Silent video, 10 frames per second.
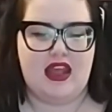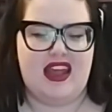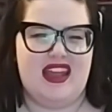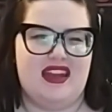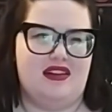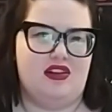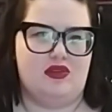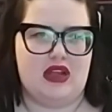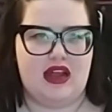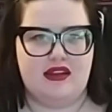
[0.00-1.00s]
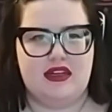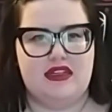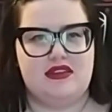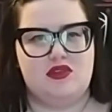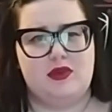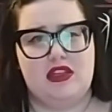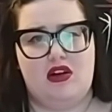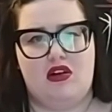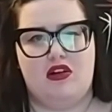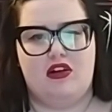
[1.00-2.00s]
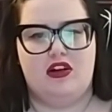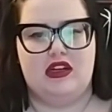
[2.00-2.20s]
and, the holidays is really hard,